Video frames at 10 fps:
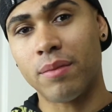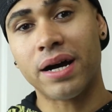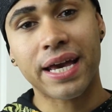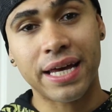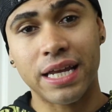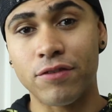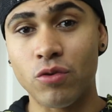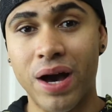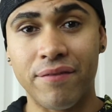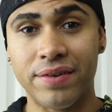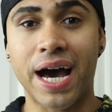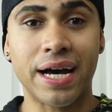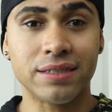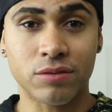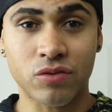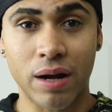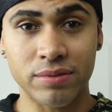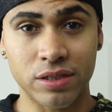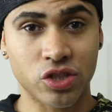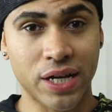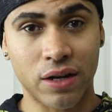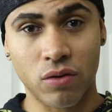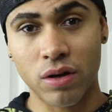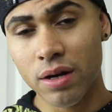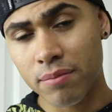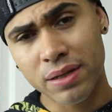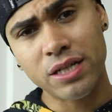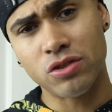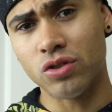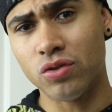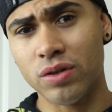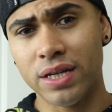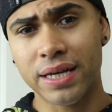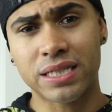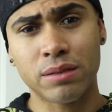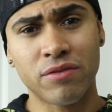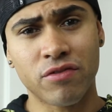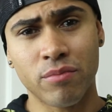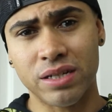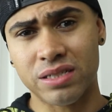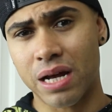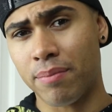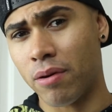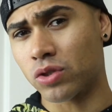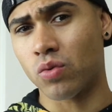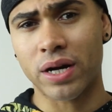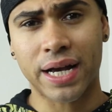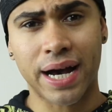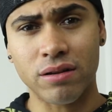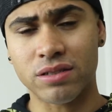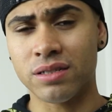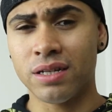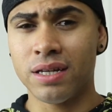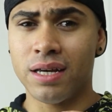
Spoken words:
Again, if you have not subscribed to this channel, please do. Get some information. I post workouts,